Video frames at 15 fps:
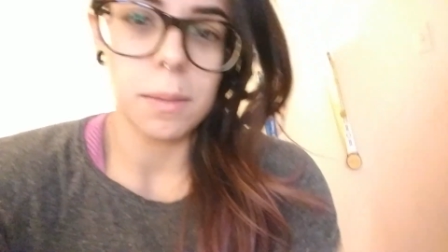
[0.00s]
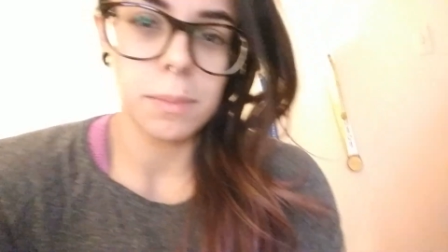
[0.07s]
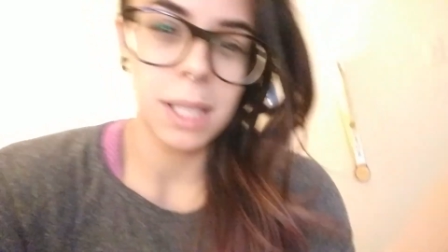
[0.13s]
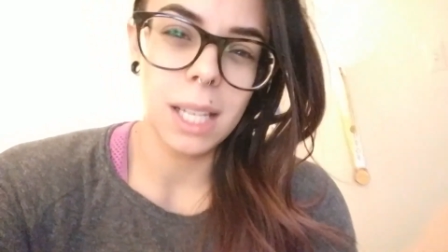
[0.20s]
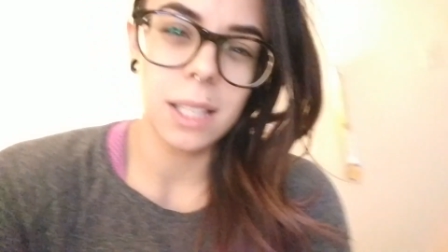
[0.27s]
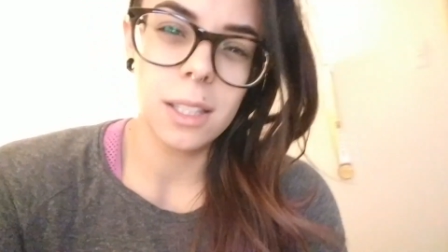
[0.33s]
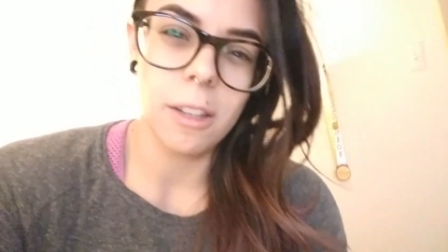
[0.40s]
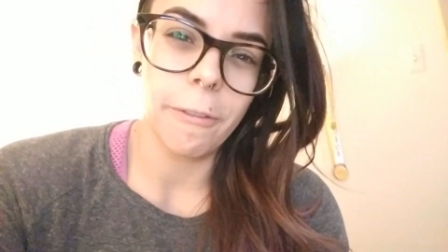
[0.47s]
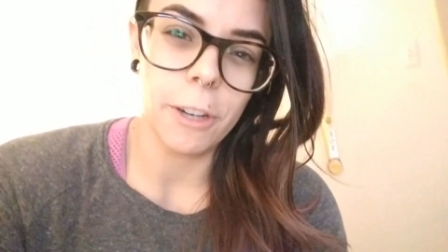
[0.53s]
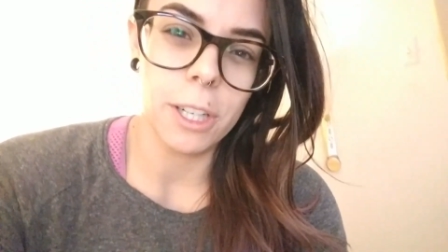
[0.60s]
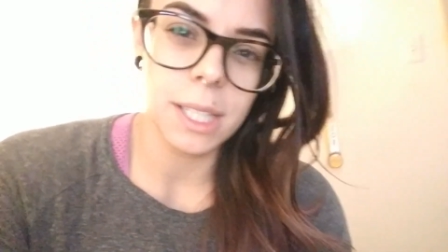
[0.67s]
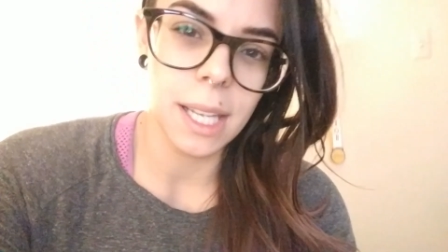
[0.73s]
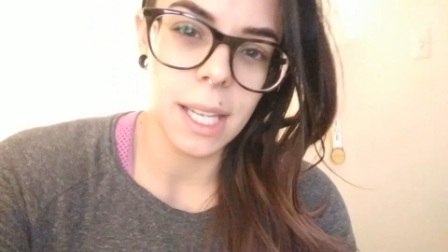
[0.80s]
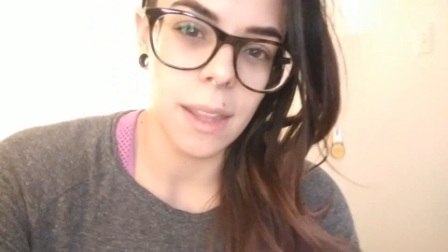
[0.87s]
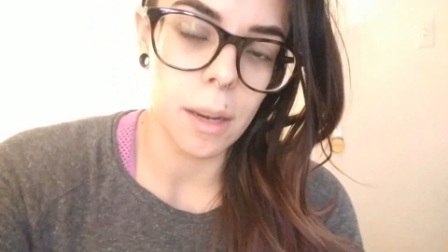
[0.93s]
Today's the
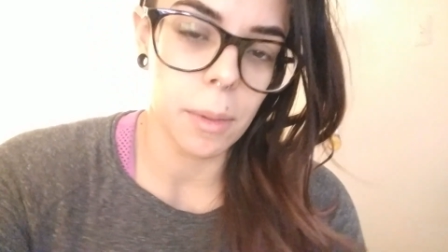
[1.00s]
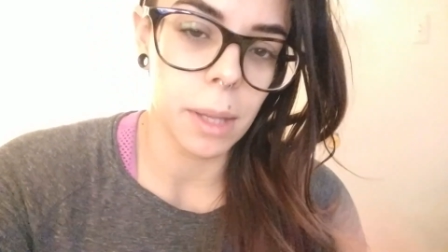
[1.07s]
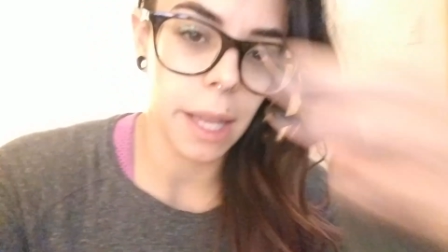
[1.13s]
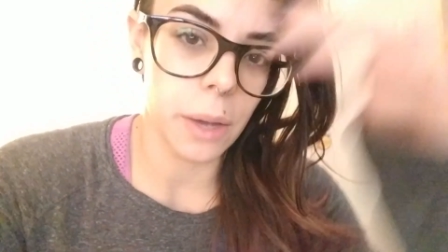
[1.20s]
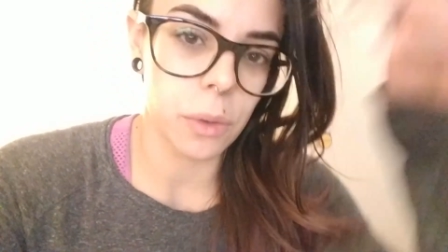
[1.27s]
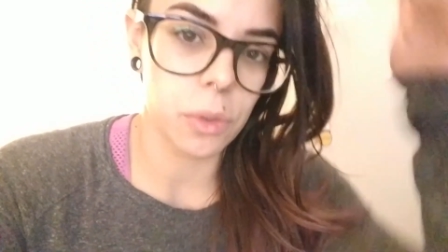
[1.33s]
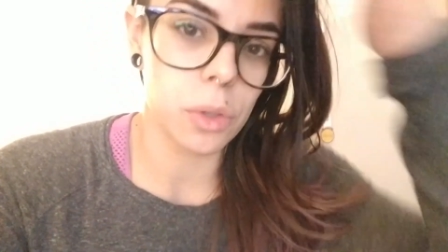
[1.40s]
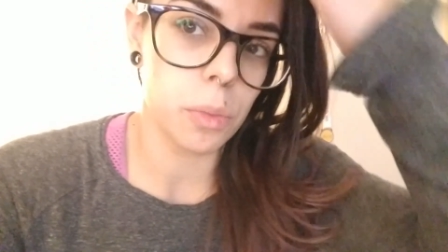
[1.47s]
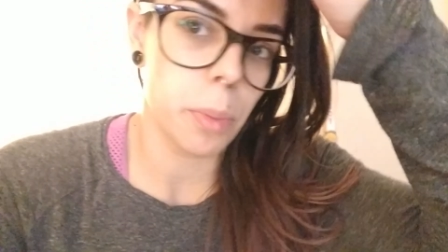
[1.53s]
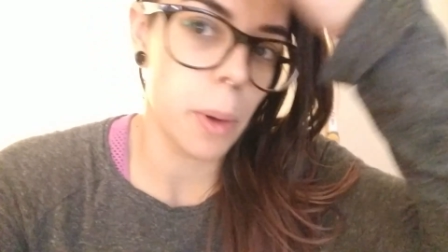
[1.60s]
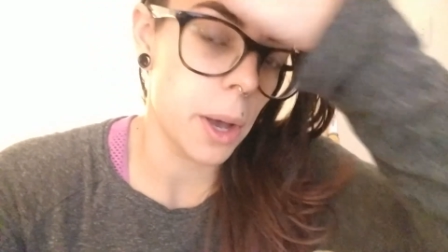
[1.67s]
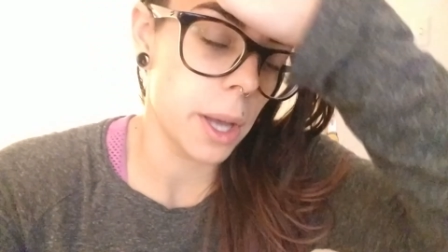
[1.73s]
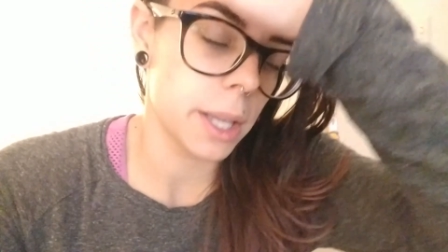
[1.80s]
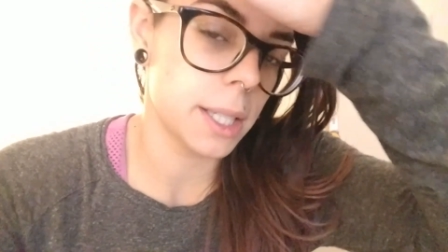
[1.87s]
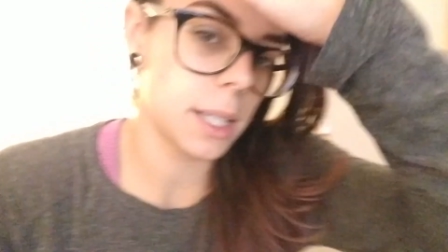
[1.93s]
first day that I'm allowed to
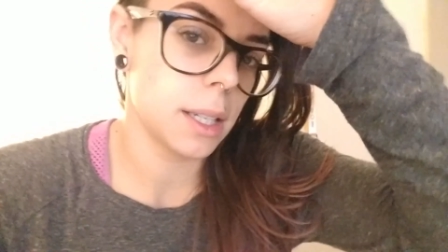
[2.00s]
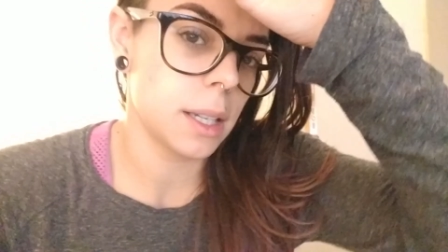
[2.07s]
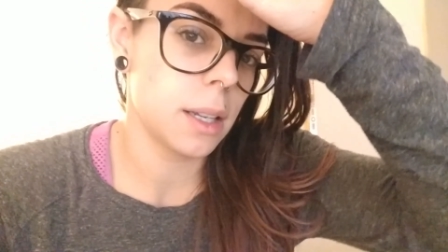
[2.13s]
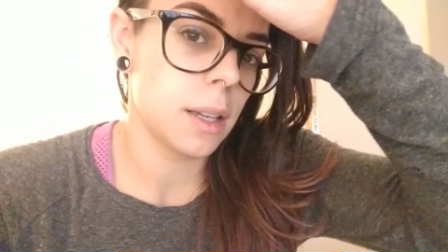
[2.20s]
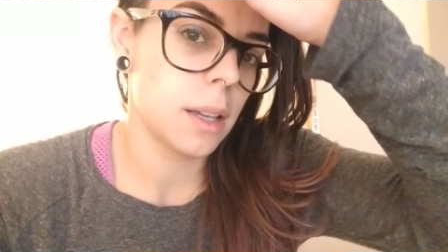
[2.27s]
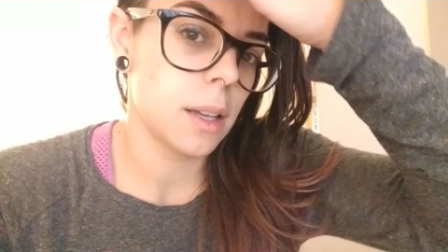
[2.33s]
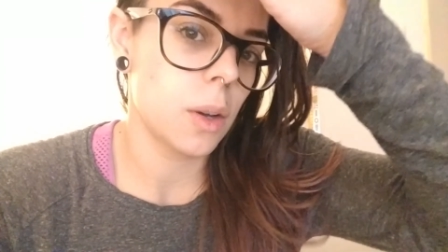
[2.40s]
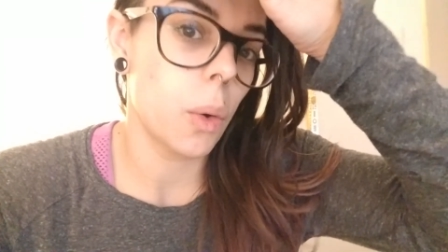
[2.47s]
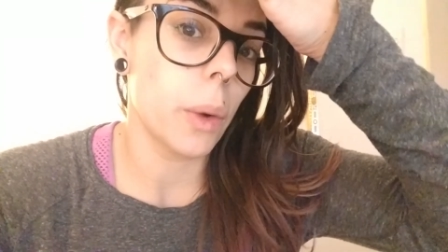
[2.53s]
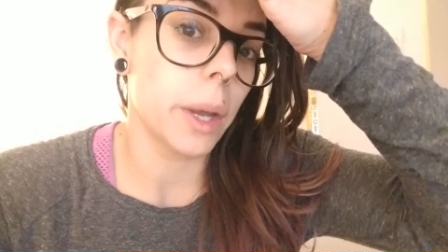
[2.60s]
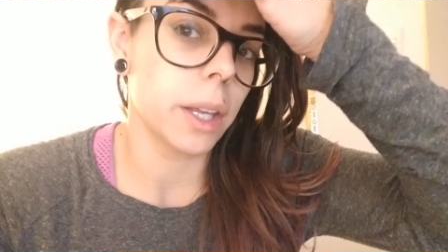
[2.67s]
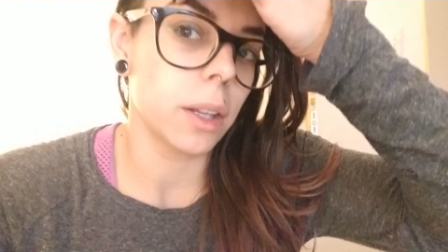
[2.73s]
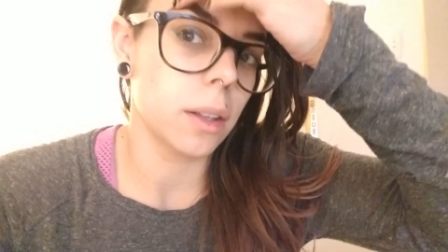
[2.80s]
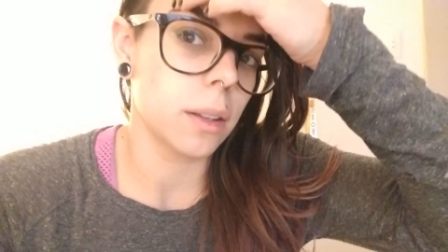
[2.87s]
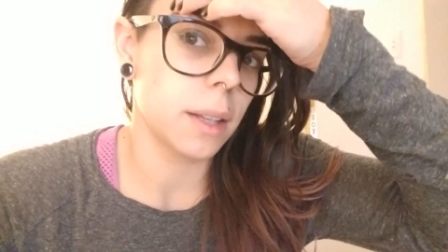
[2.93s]
put
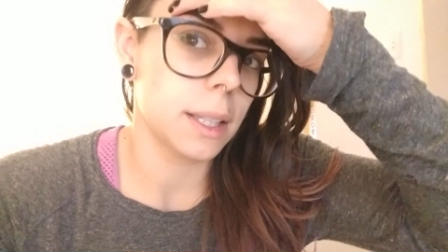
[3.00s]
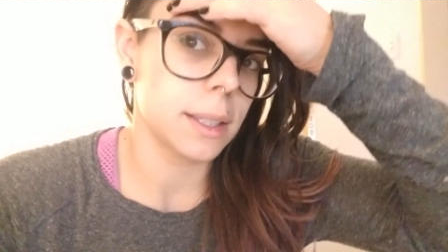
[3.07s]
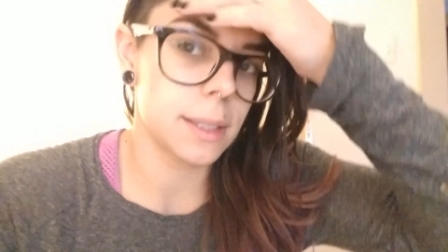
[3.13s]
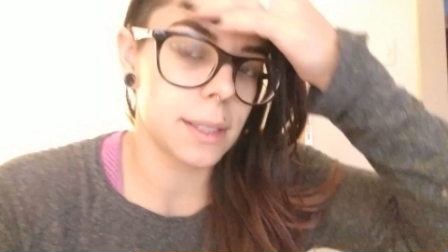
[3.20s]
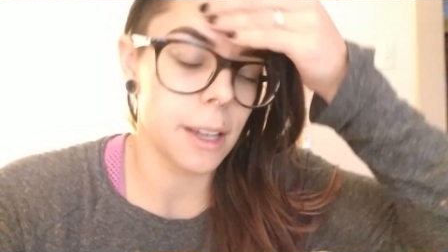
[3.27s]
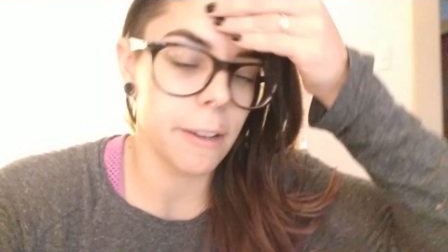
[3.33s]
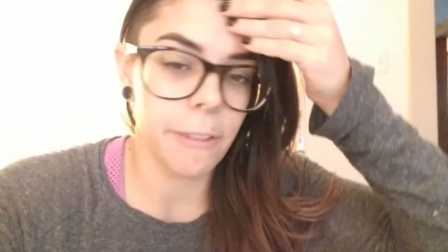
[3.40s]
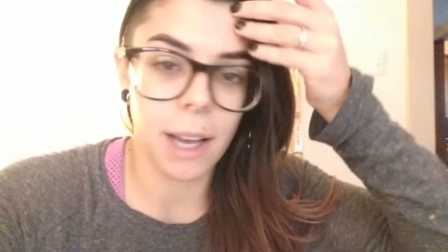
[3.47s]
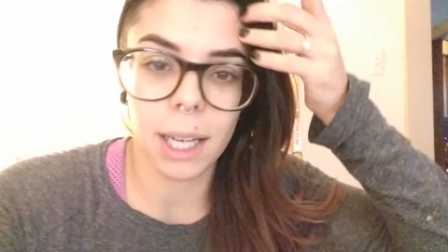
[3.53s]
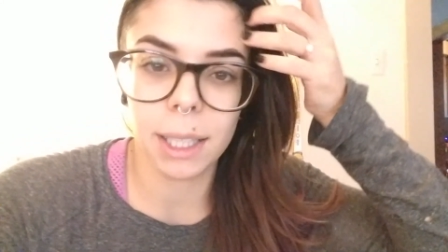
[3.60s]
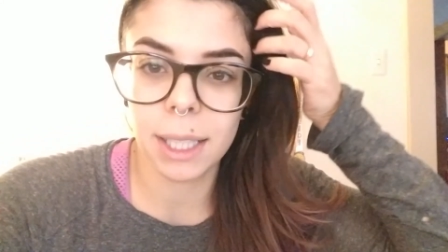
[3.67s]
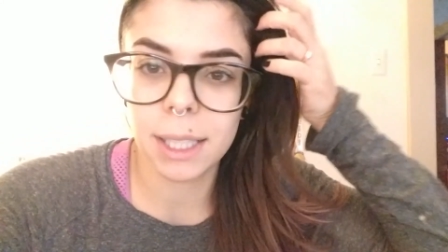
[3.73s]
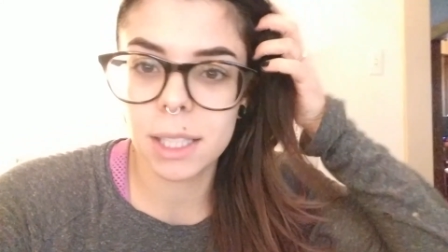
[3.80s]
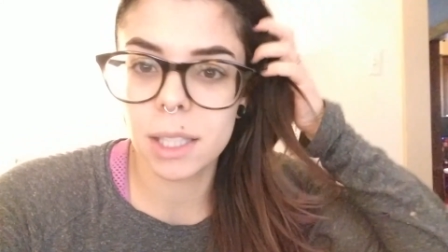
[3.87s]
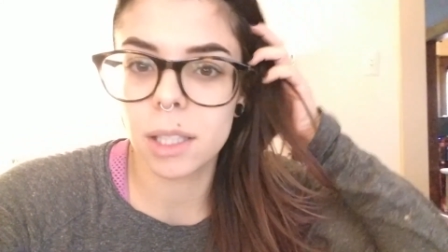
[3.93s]
oil and stuff
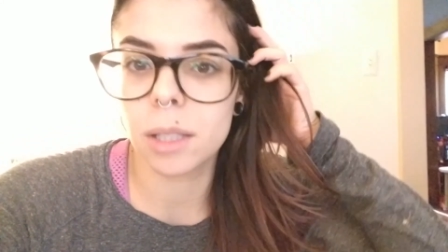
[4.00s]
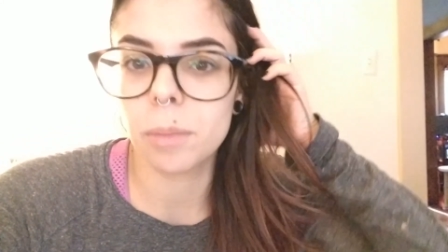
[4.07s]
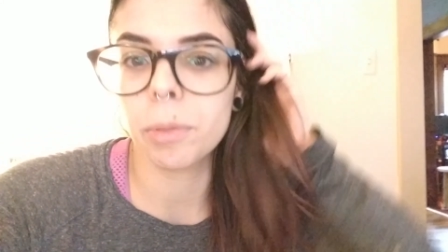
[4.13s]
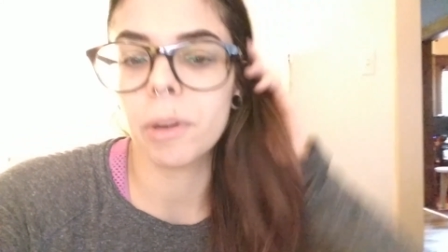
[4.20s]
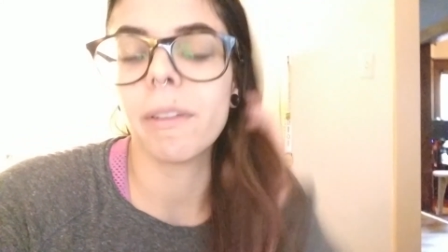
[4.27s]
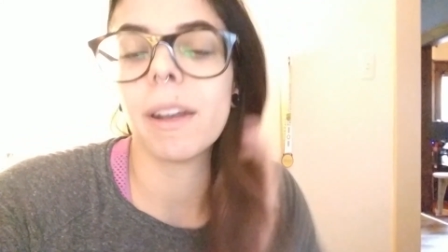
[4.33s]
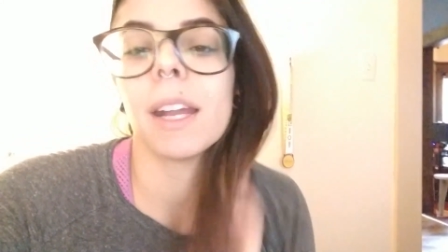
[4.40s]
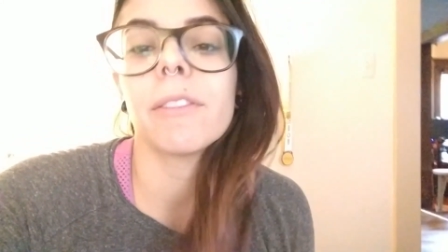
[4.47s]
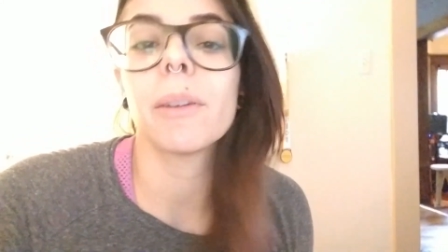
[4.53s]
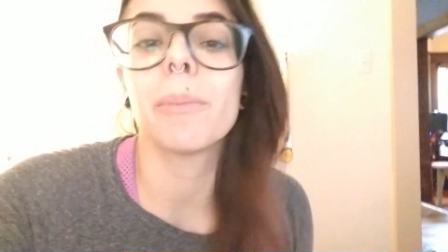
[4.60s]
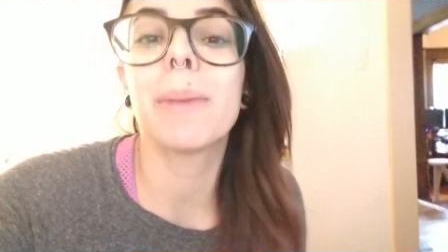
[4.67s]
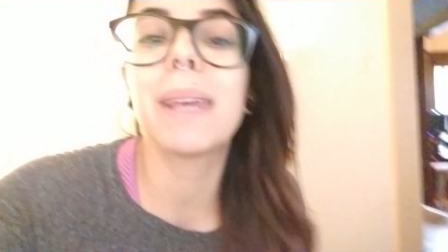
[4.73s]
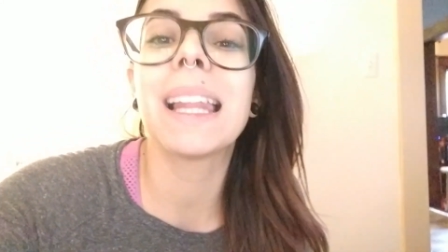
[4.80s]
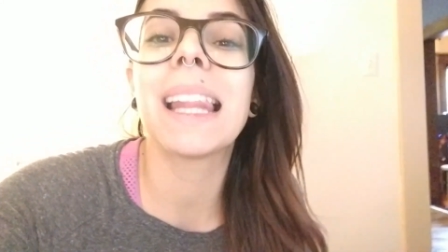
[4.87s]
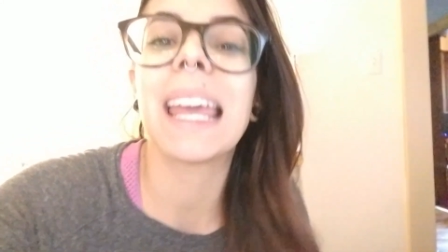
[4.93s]
on it to prevent it from
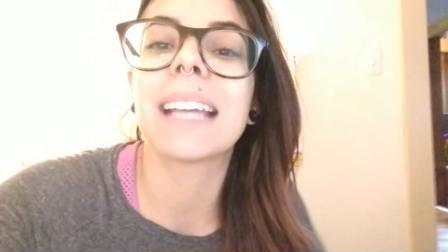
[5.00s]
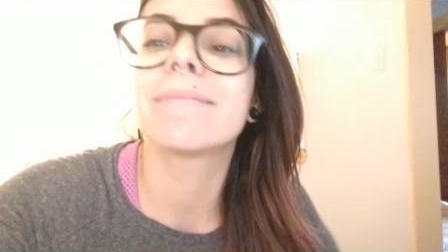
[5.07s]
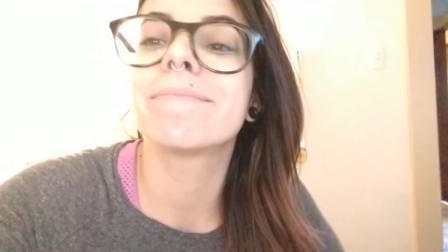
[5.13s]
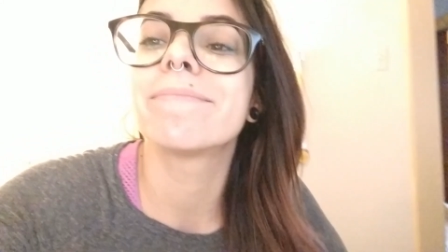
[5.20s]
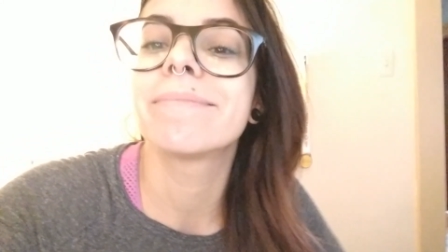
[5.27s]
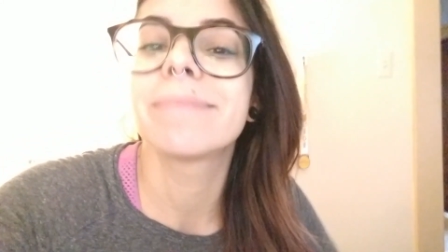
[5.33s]
peeling.